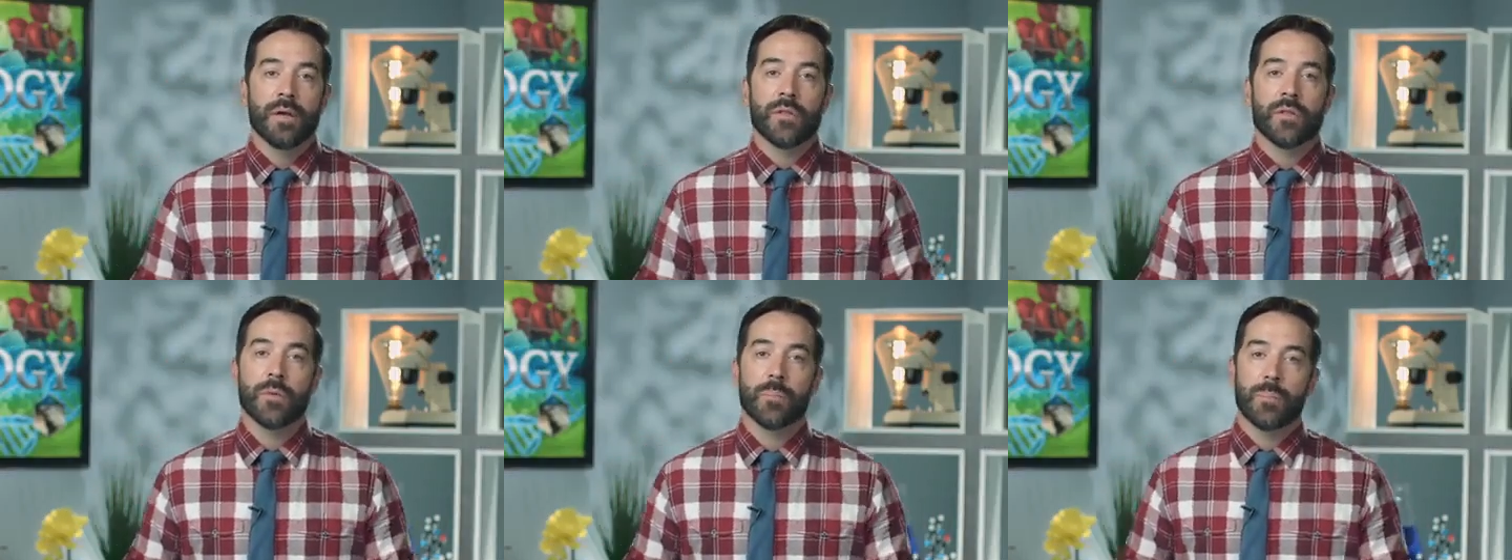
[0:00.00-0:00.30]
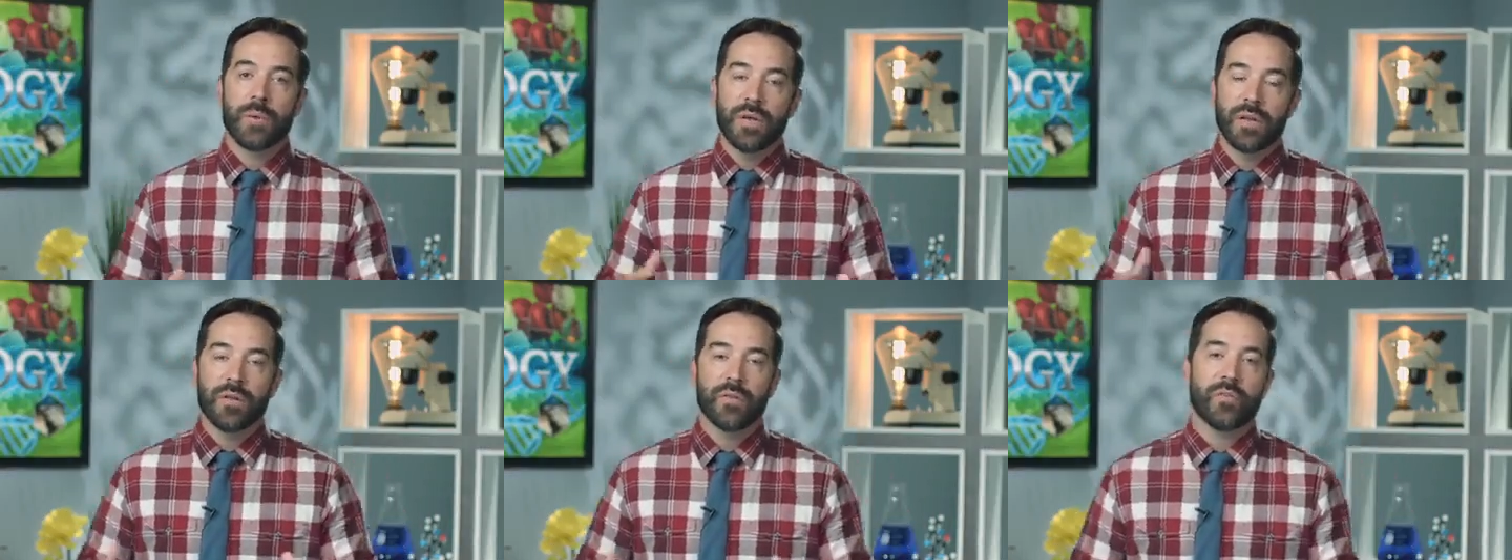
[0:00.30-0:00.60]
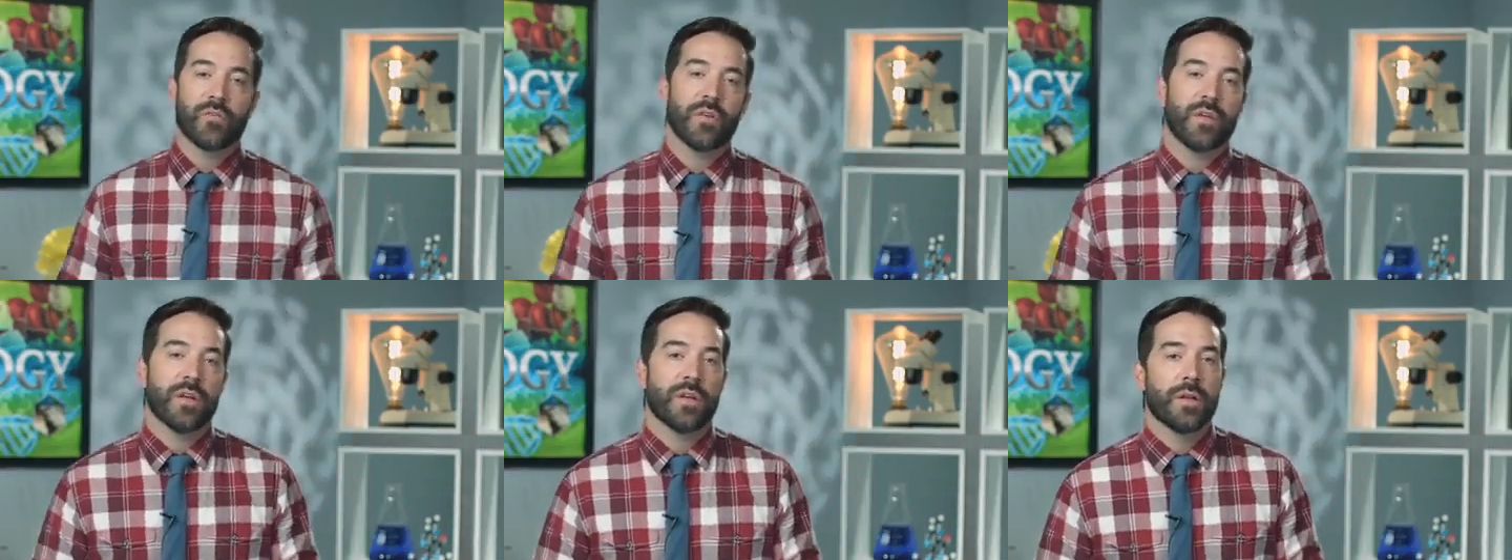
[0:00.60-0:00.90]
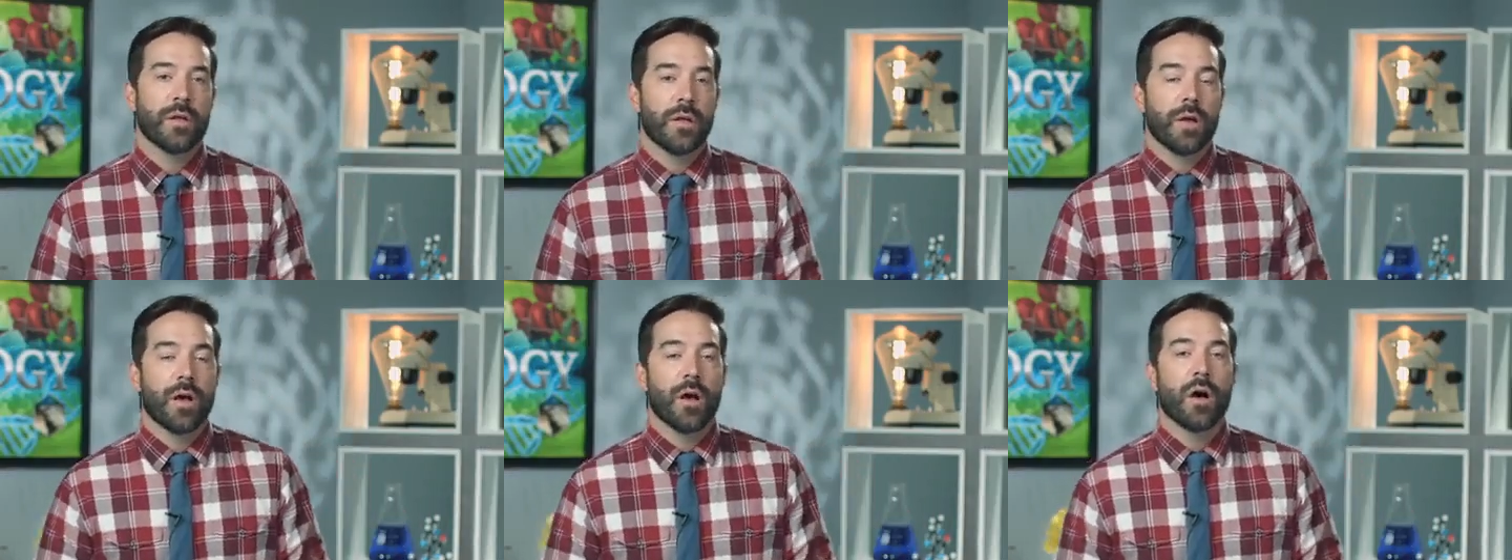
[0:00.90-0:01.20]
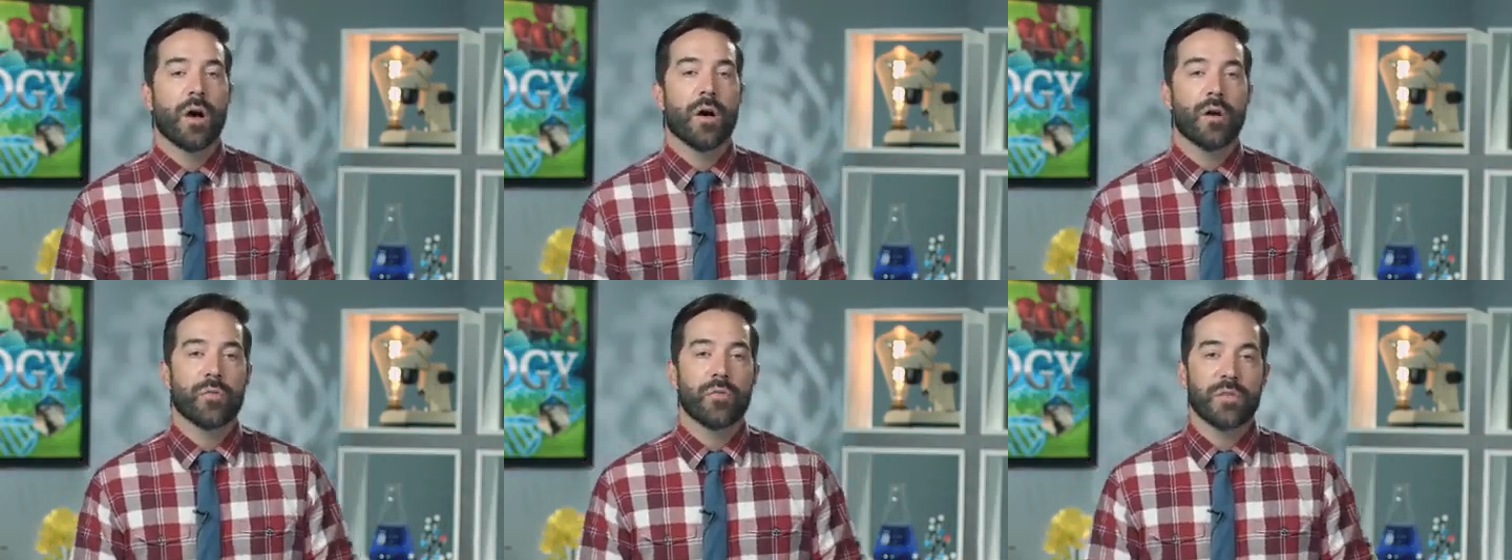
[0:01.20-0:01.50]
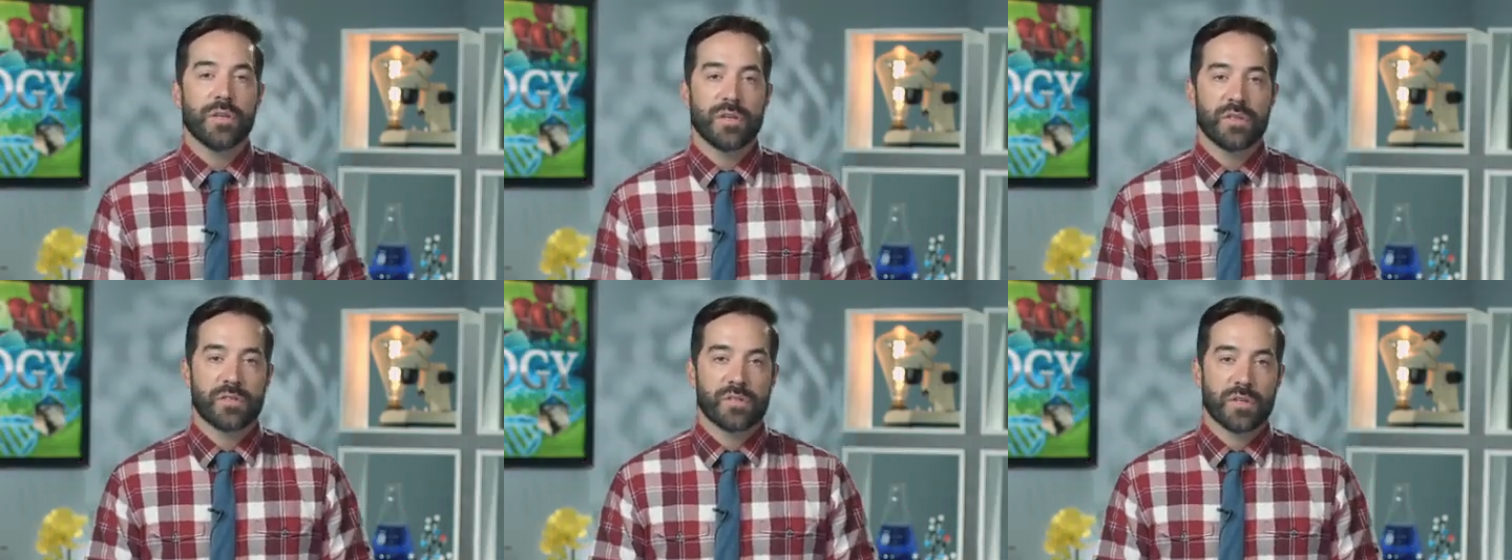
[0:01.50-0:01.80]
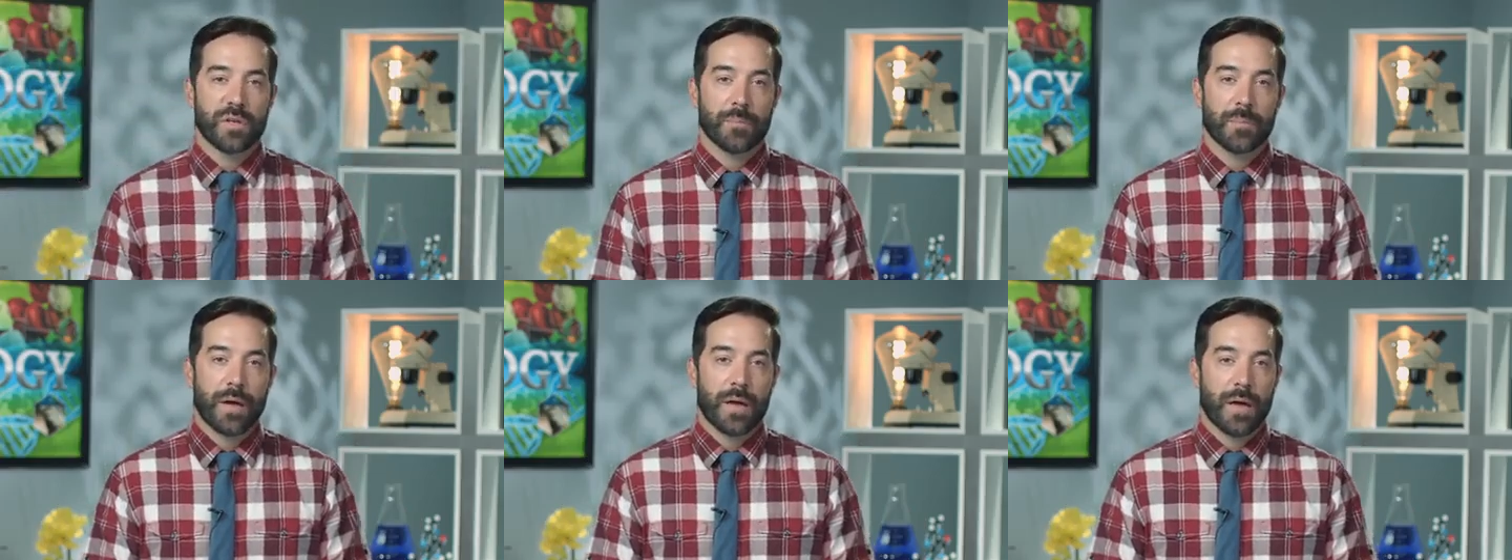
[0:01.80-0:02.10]
the benefit of these
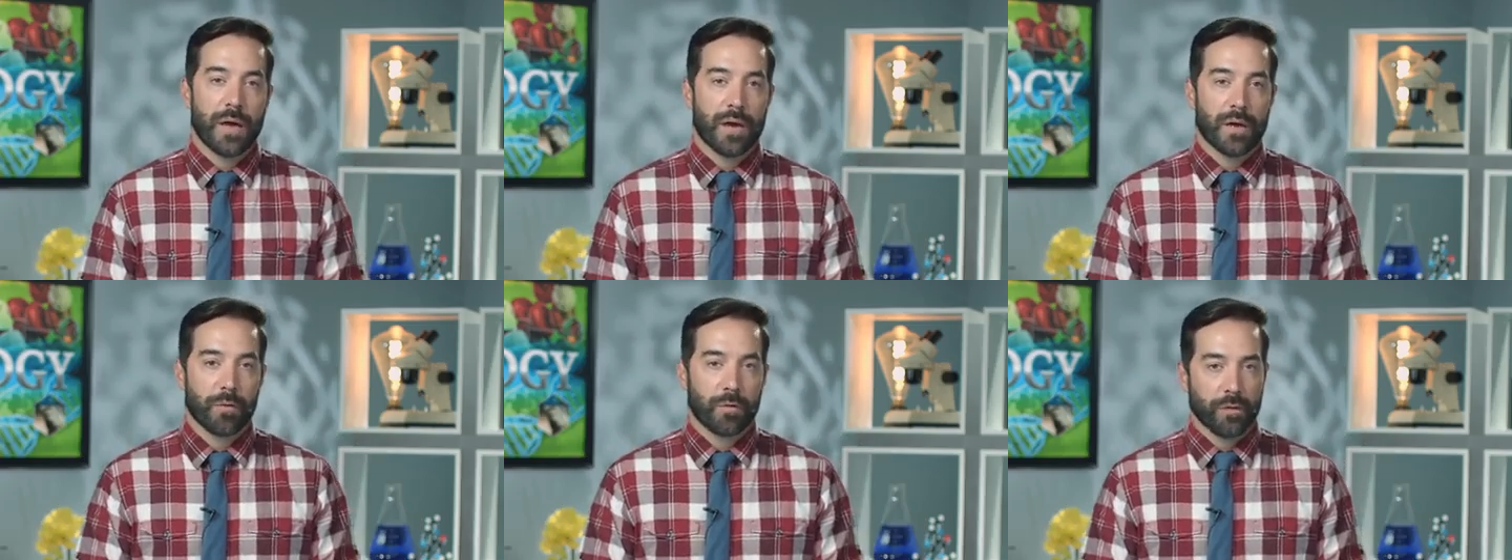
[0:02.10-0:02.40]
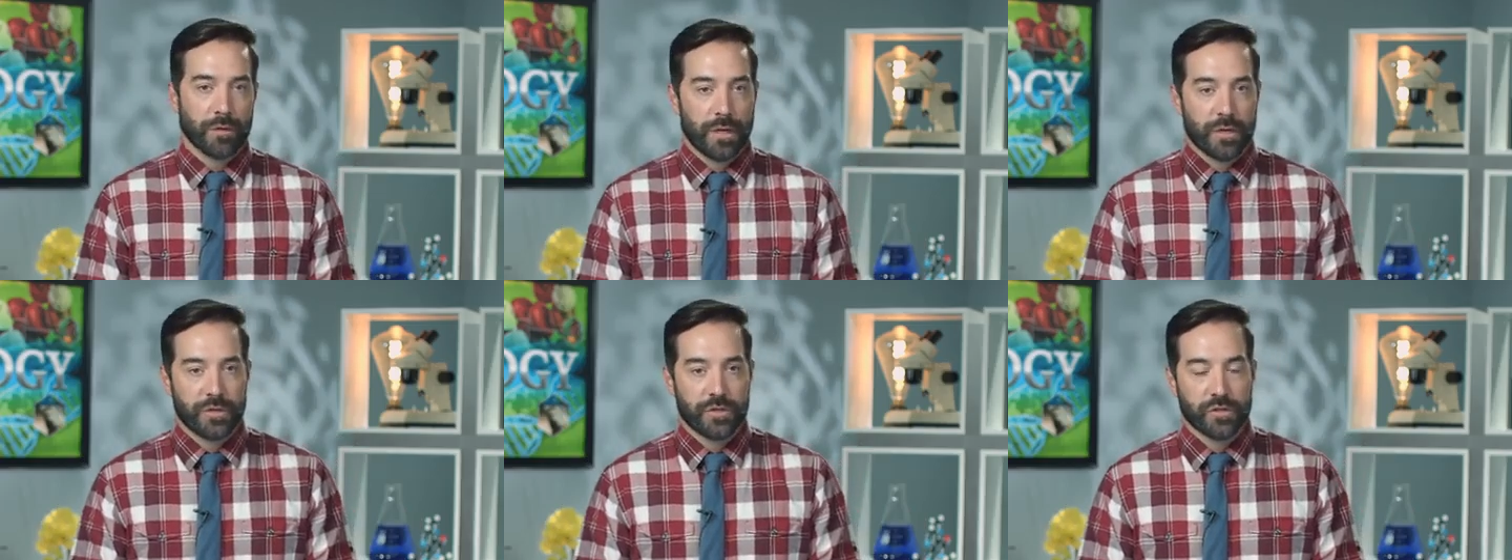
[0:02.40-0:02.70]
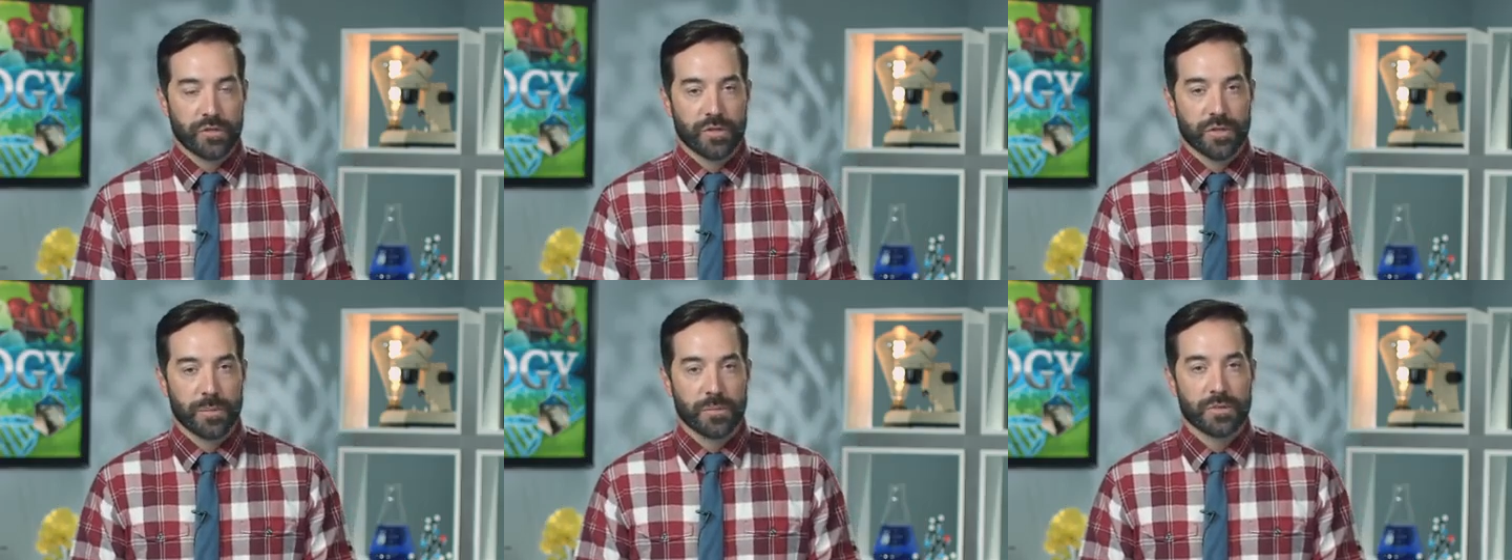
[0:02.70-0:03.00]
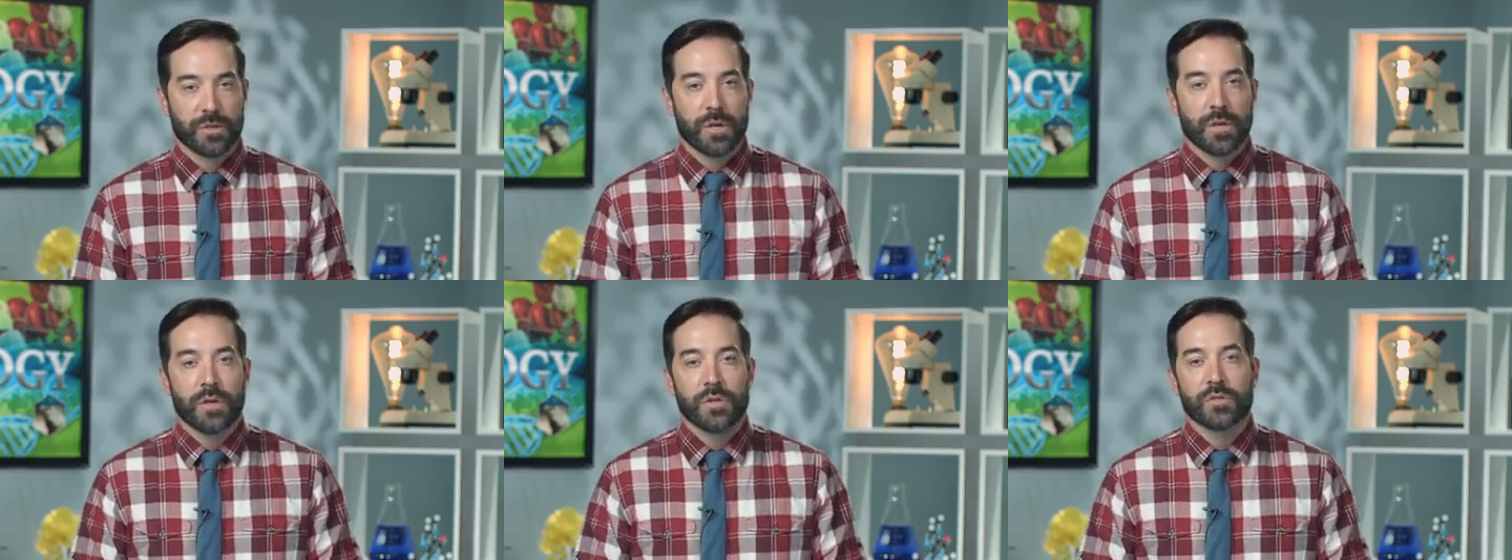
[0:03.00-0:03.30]
symbiotic relationships.